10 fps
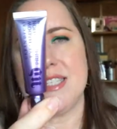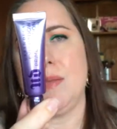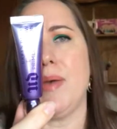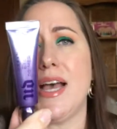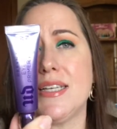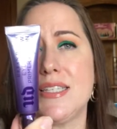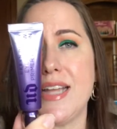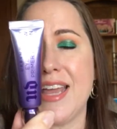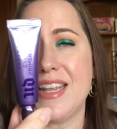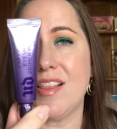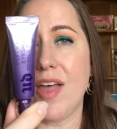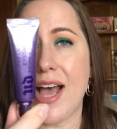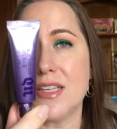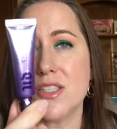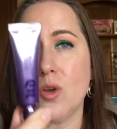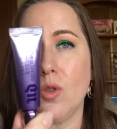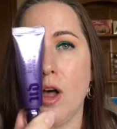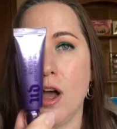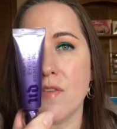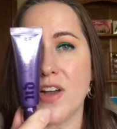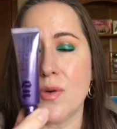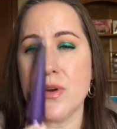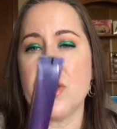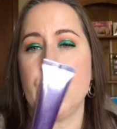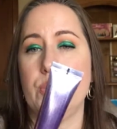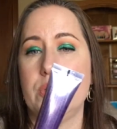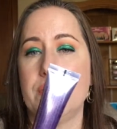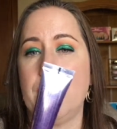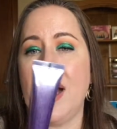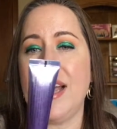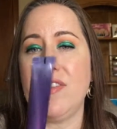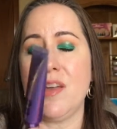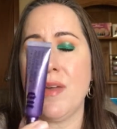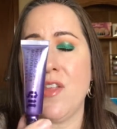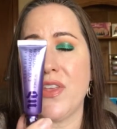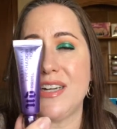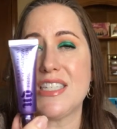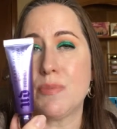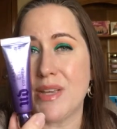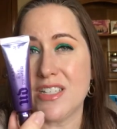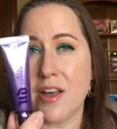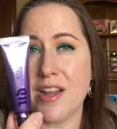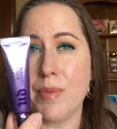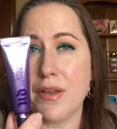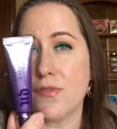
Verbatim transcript: is the best. And it lasts so long. If I were to divide the amount that I spent on it by